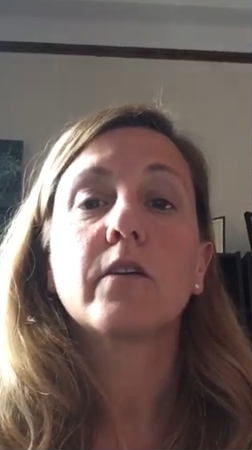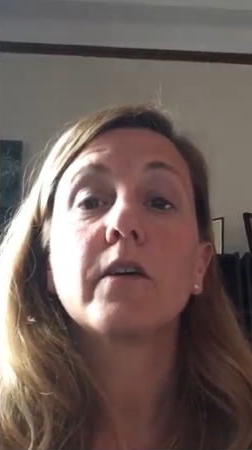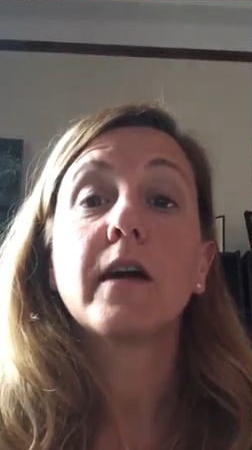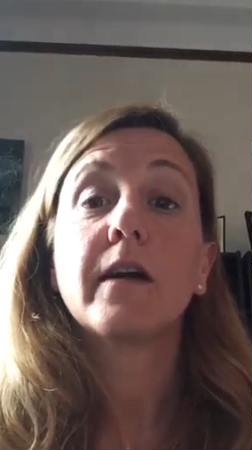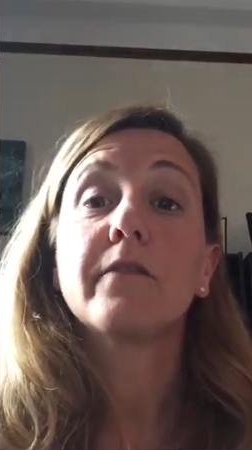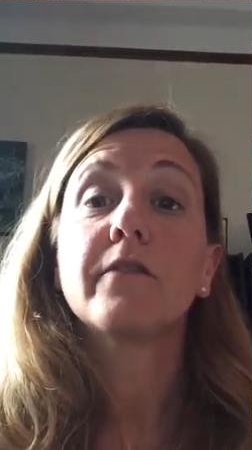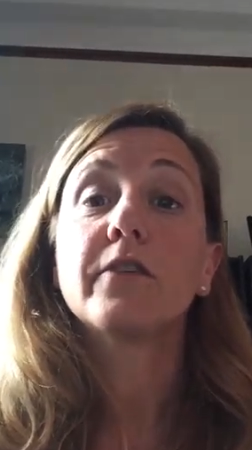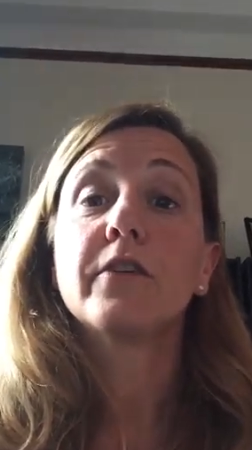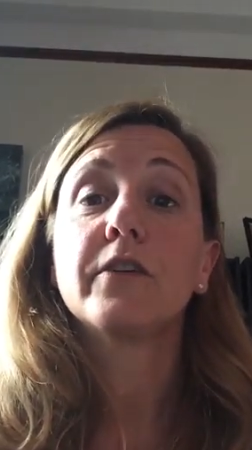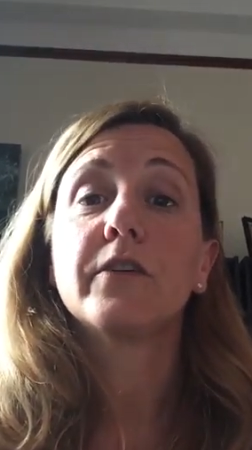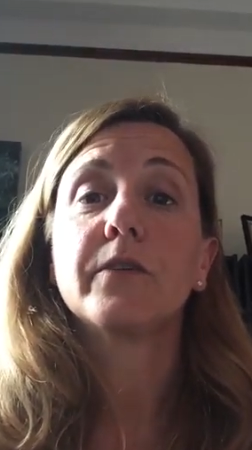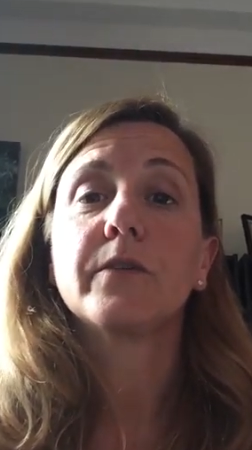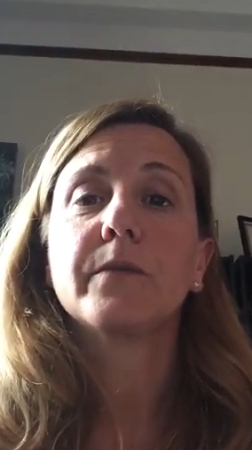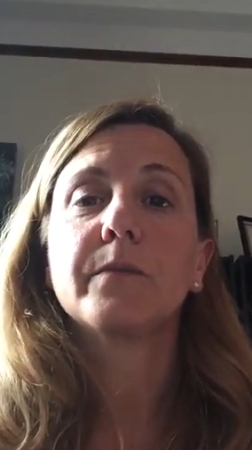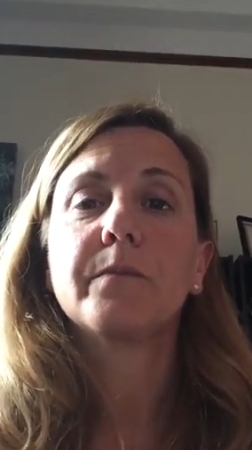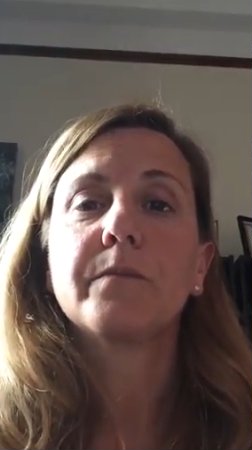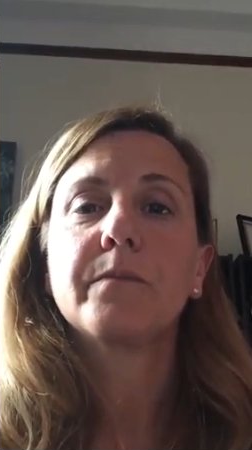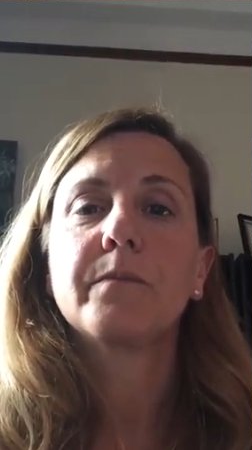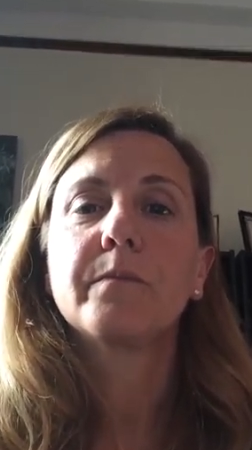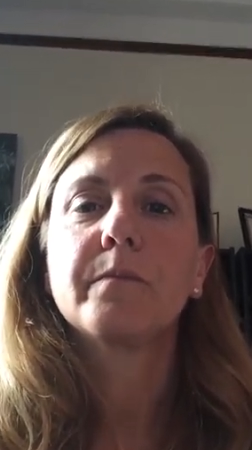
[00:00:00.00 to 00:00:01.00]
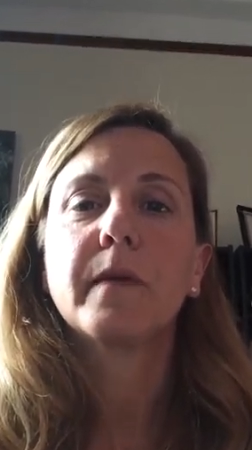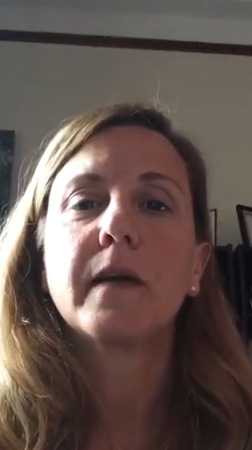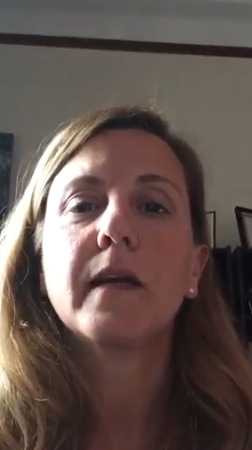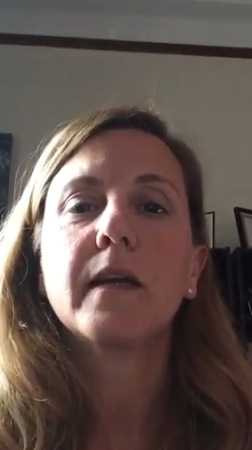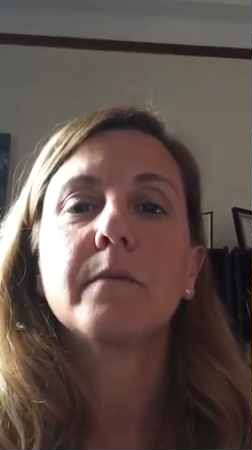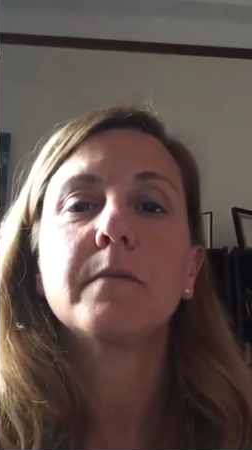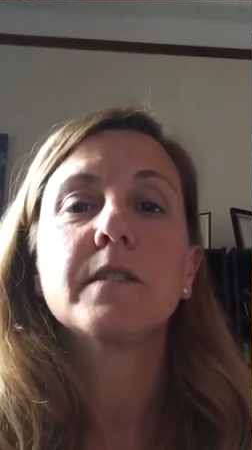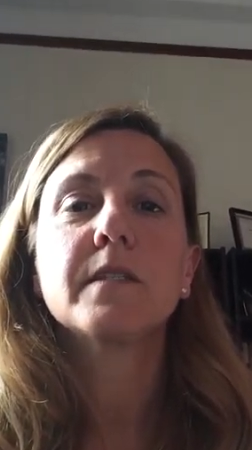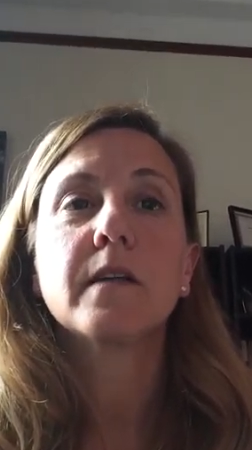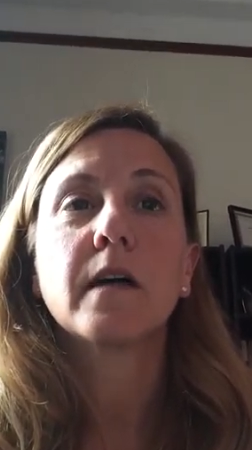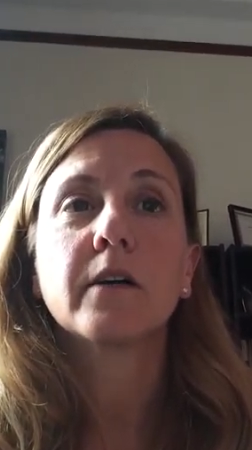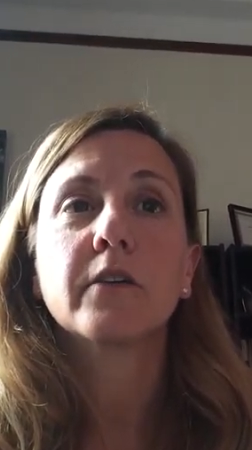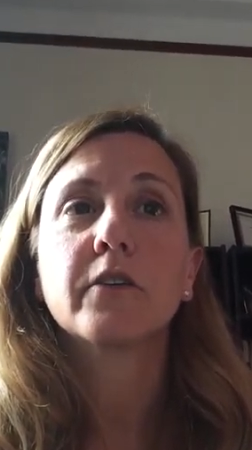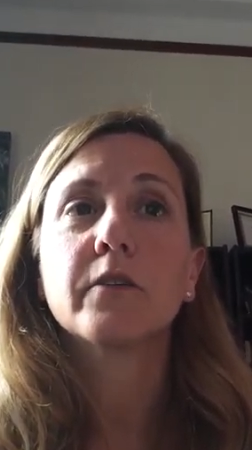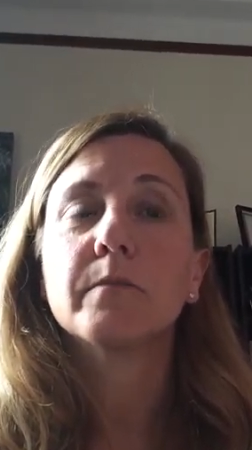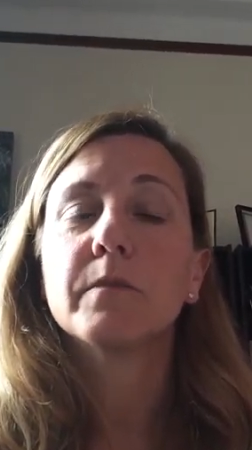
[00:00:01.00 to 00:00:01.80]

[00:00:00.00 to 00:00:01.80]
Good afternoon. My name is Dr.